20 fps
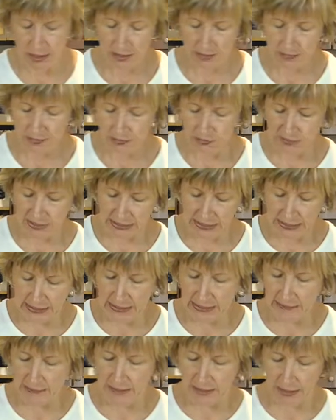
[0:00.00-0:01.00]

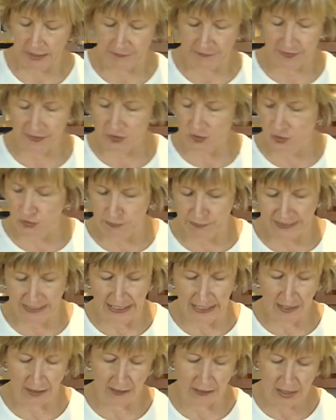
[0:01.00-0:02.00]
zucchini that I've scooped
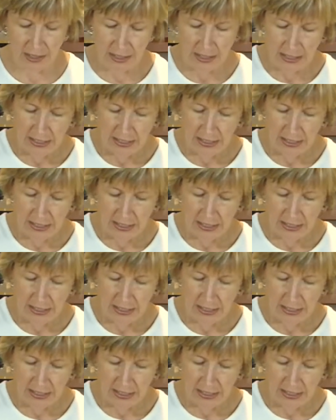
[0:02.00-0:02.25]
out,